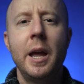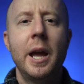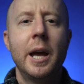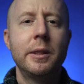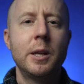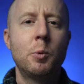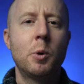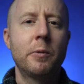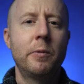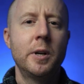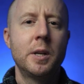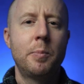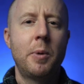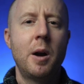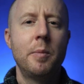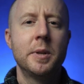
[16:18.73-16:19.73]
And they work for
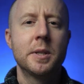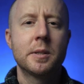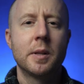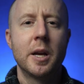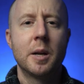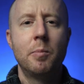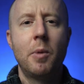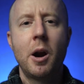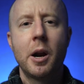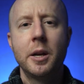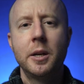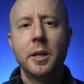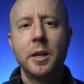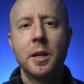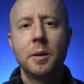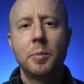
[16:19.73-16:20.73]
departments like
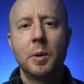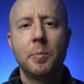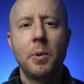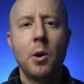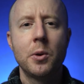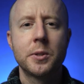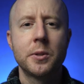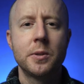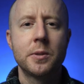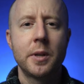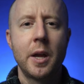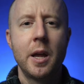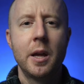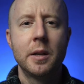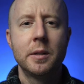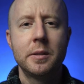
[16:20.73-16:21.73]
marketing, proposals,
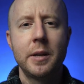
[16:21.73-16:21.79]
and